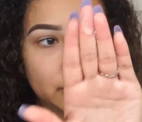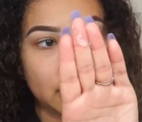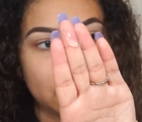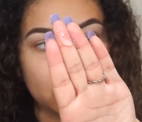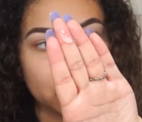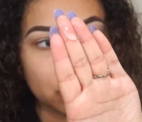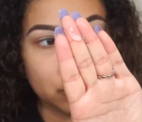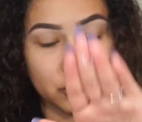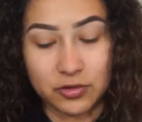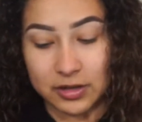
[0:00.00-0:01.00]
how I'm
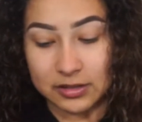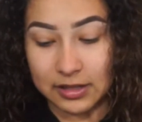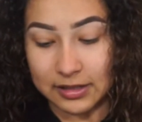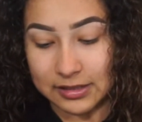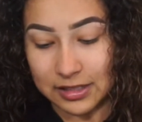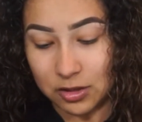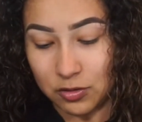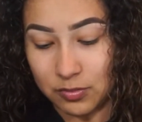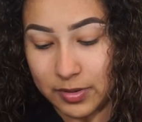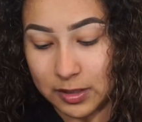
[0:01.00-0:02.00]
showing you, it is like a
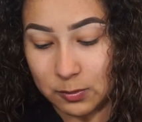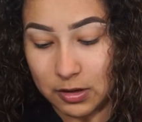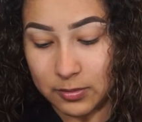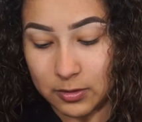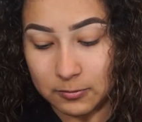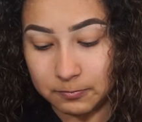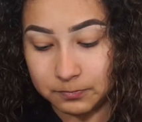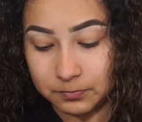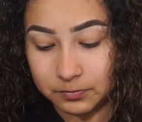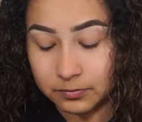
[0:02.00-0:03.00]
silicone-based primer.
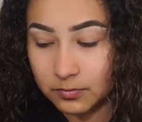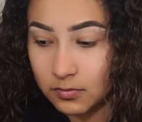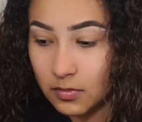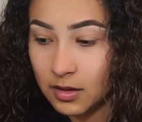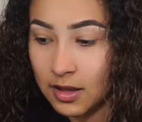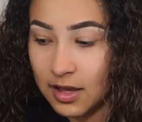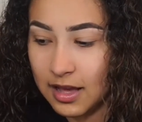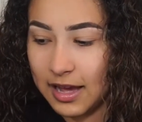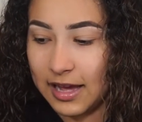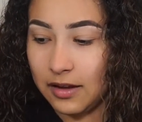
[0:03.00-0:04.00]

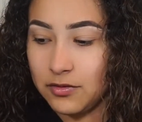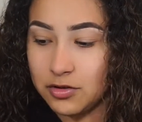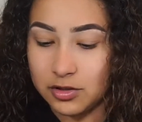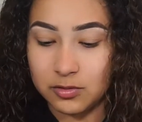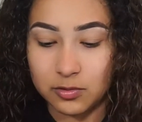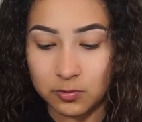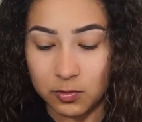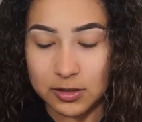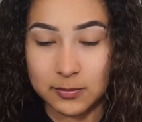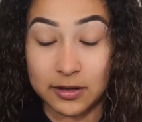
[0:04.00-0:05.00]
I have used this one
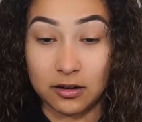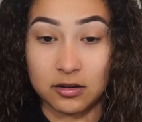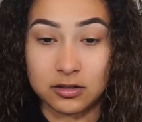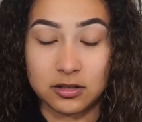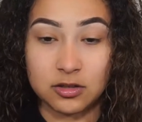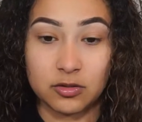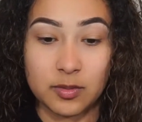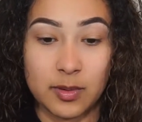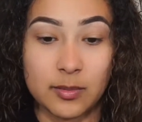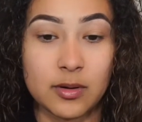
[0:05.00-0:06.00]
once, but I honestly don't
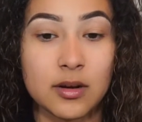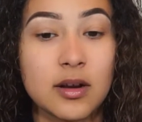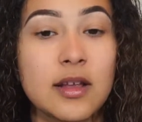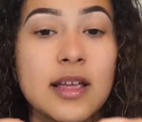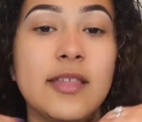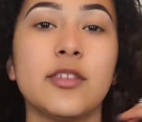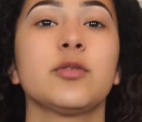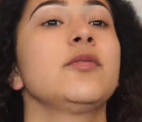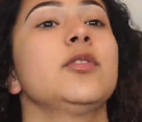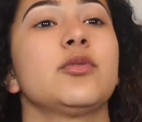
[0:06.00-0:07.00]
remember. And this
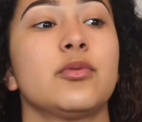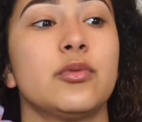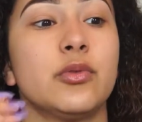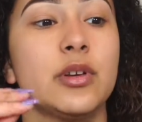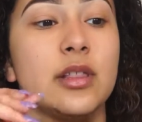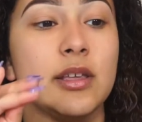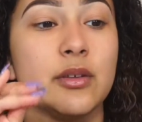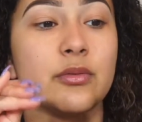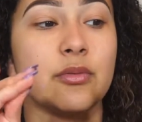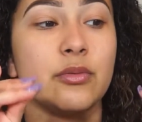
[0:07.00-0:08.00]
one feels really,
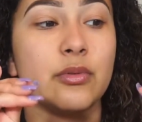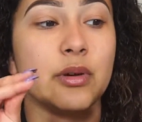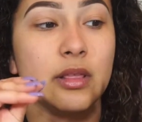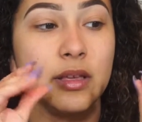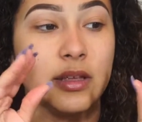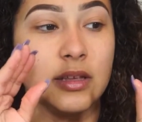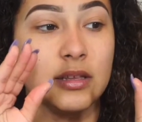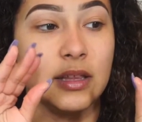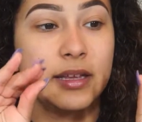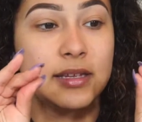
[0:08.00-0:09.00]
really,
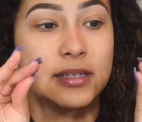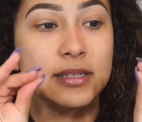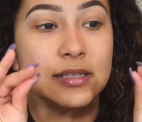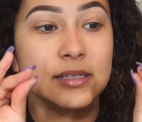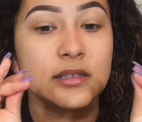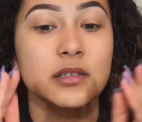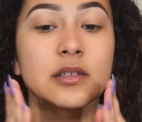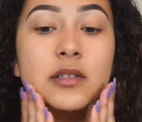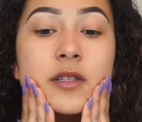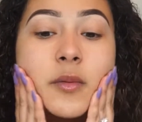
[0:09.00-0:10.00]
like,
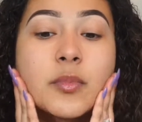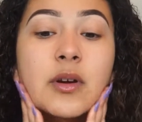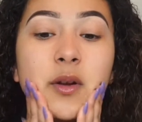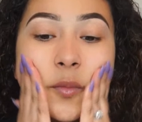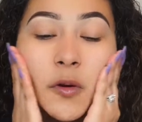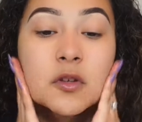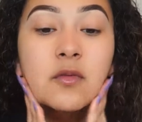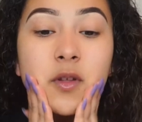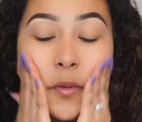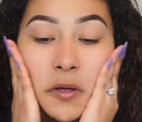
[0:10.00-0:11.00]
slippery. I'm not sure if
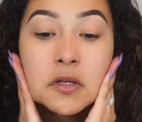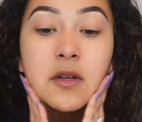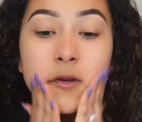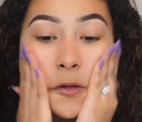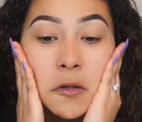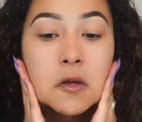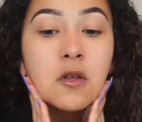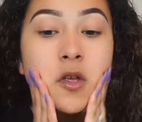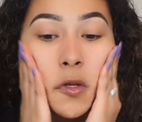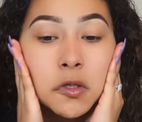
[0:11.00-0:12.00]
that makes sense.
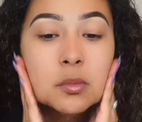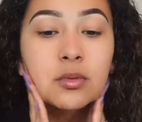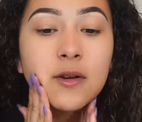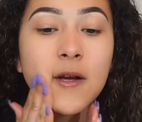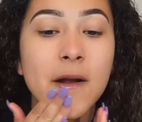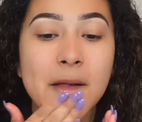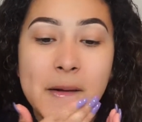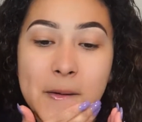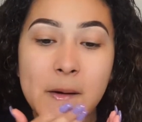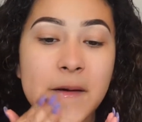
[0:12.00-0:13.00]
So I'm going to kind
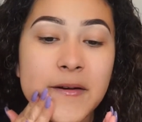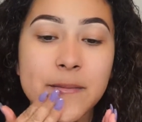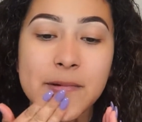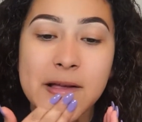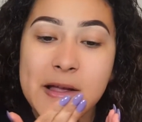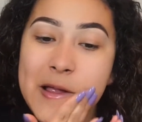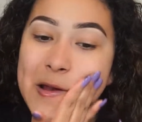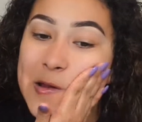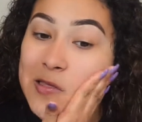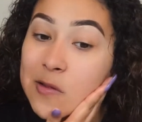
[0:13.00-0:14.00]
of go ahead and apply it
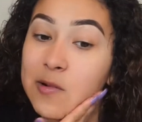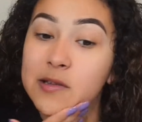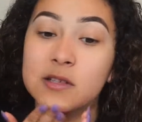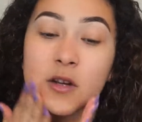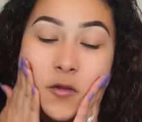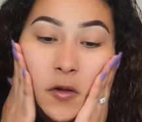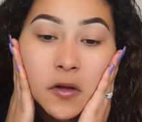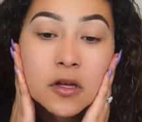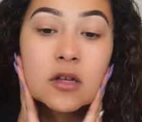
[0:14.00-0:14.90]
to the rest of the